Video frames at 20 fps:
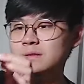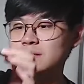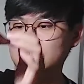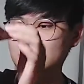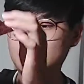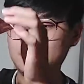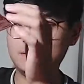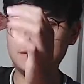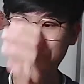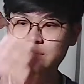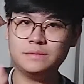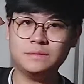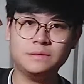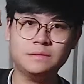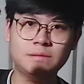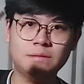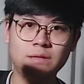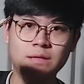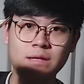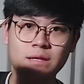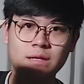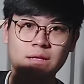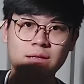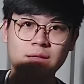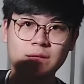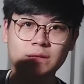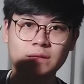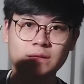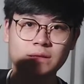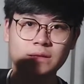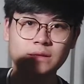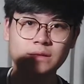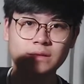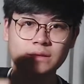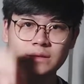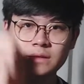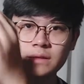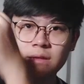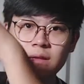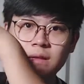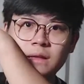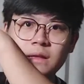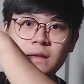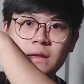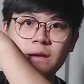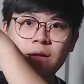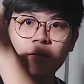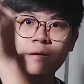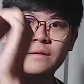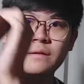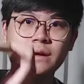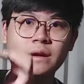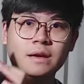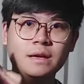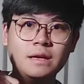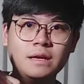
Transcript: so yeah, right